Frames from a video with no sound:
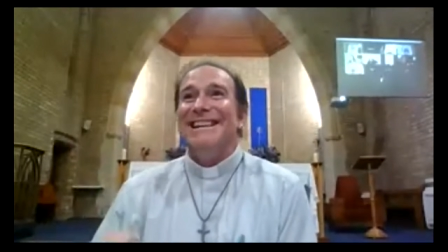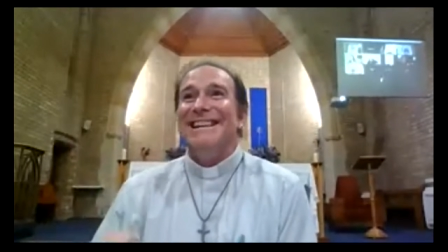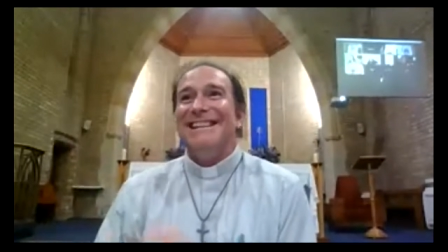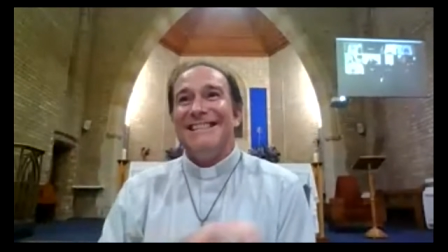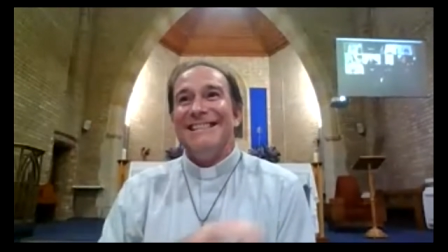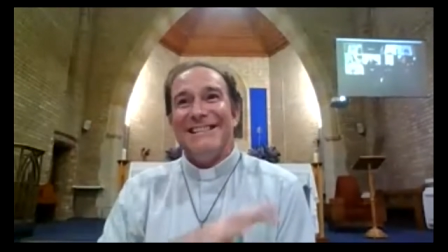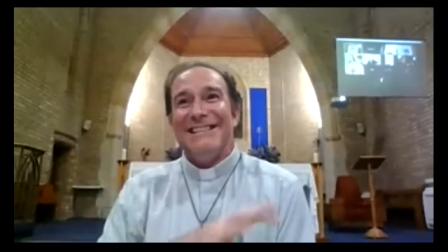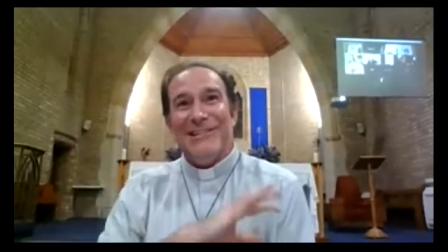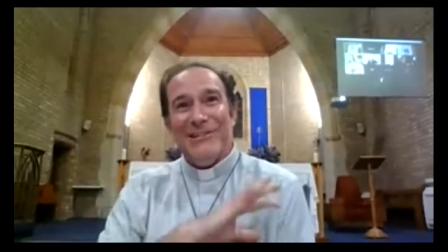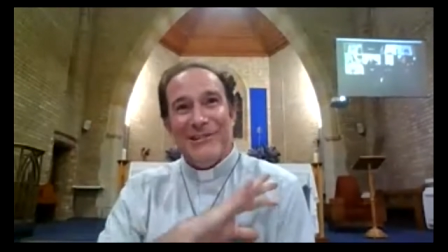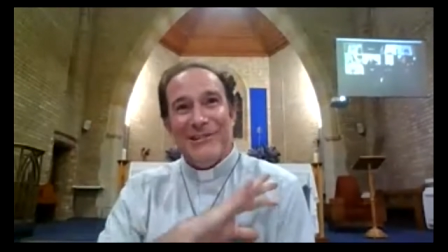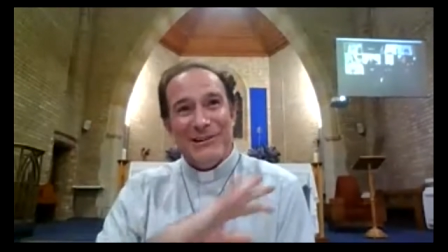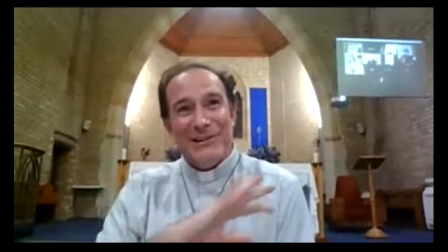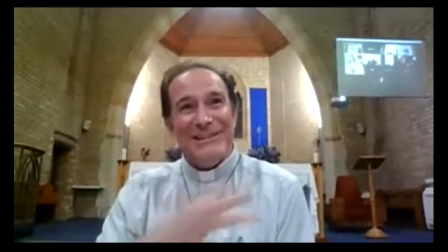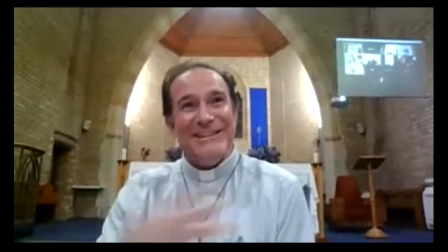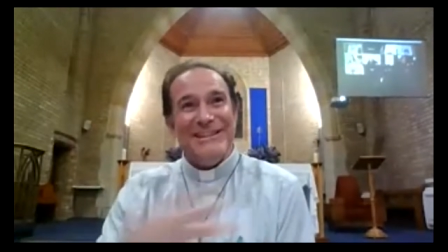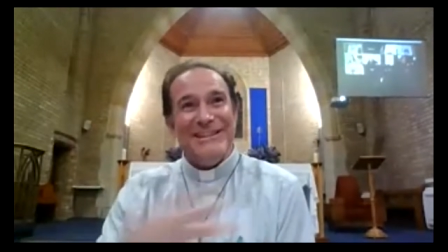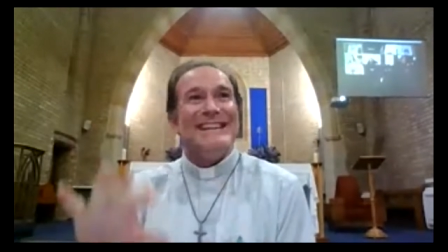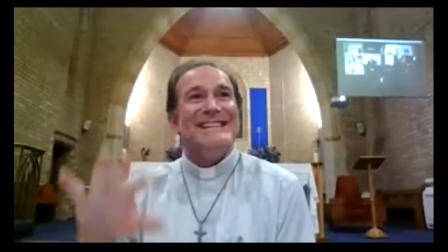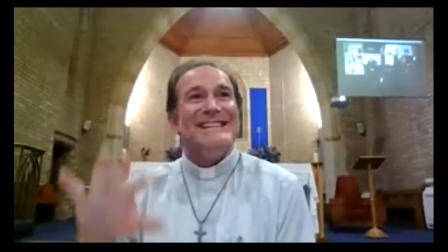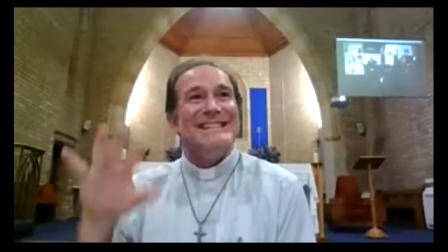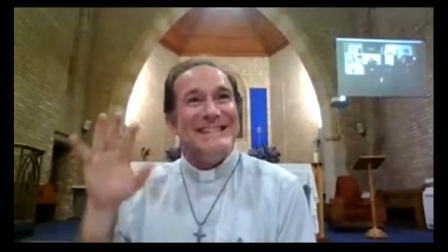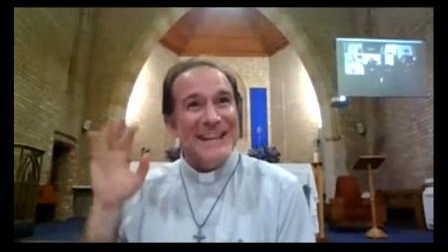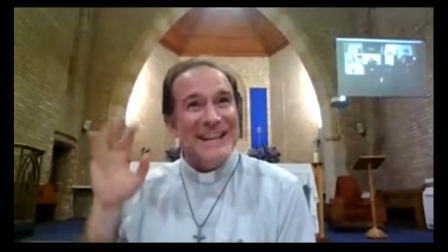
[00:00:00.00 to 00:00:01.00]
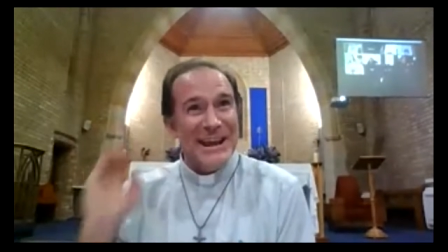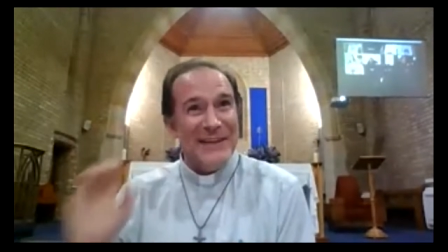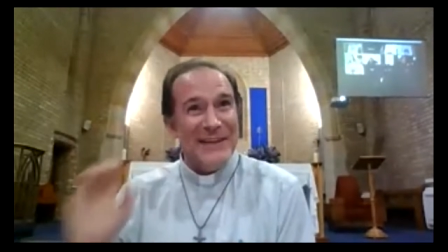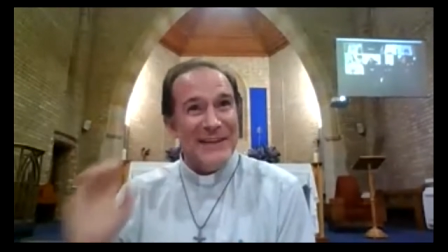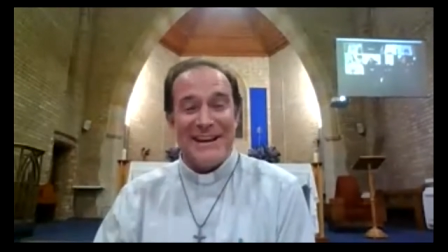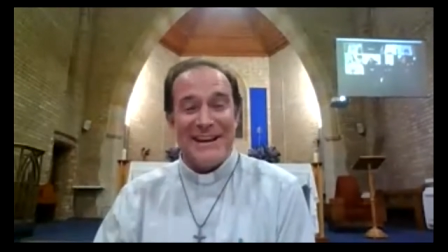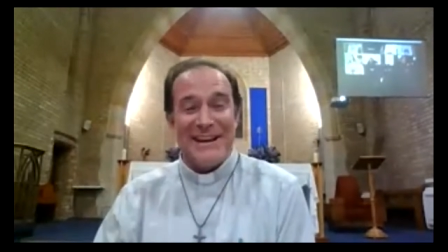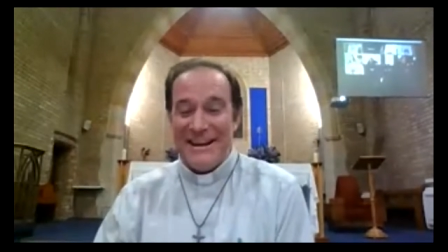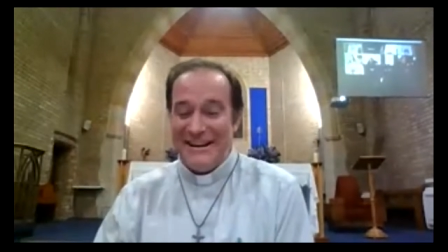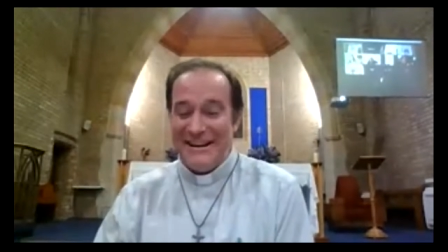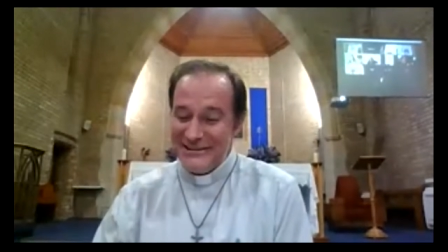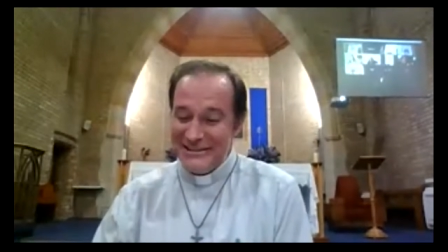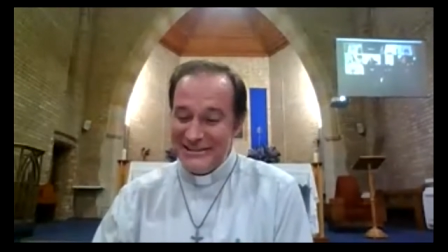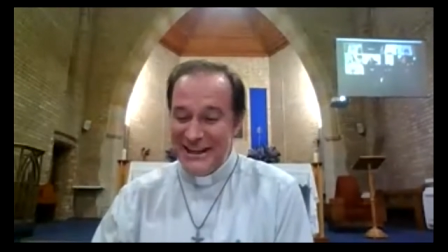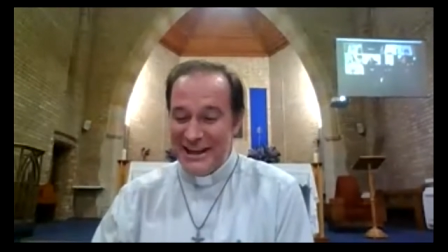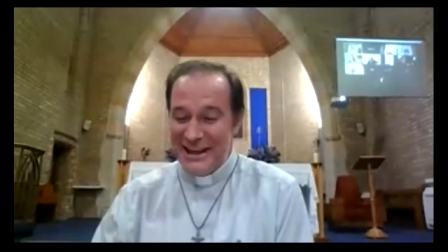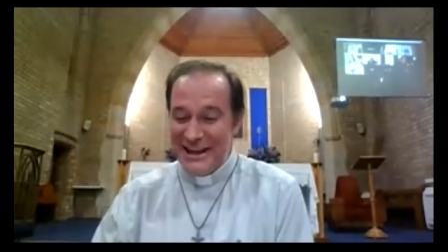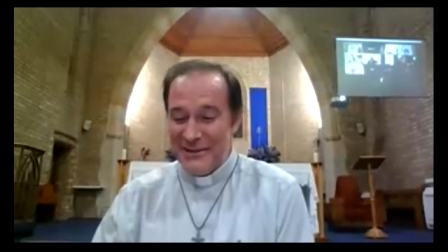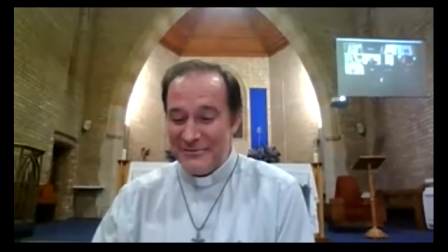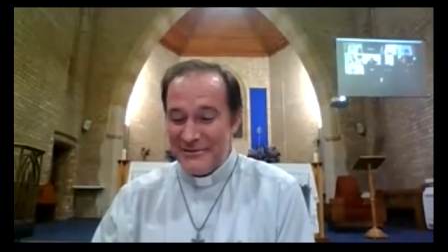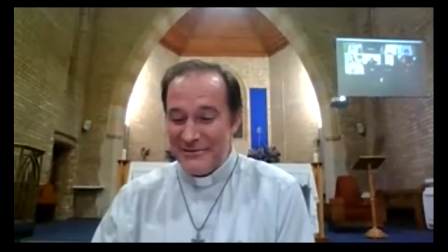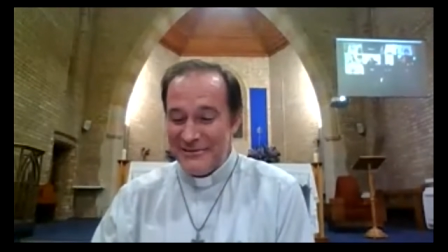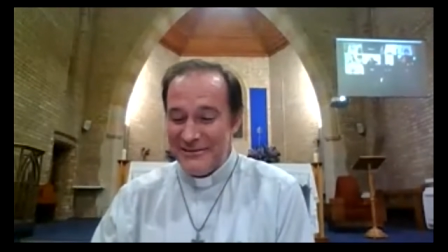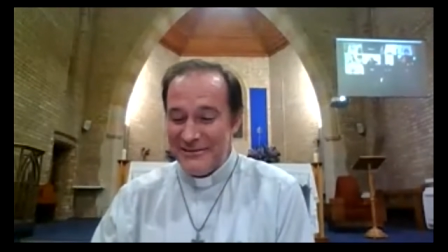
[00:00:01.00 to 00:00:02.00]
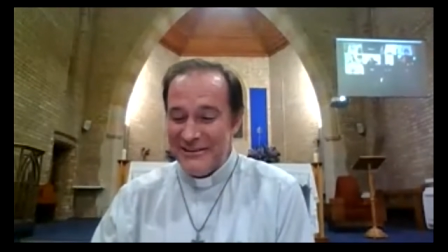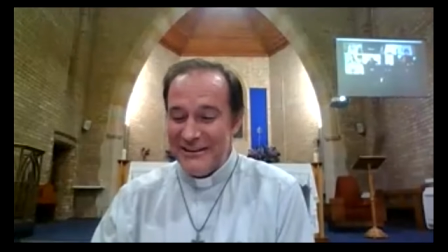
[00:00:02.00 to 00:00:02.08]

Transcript: Lord, that's never going to happen.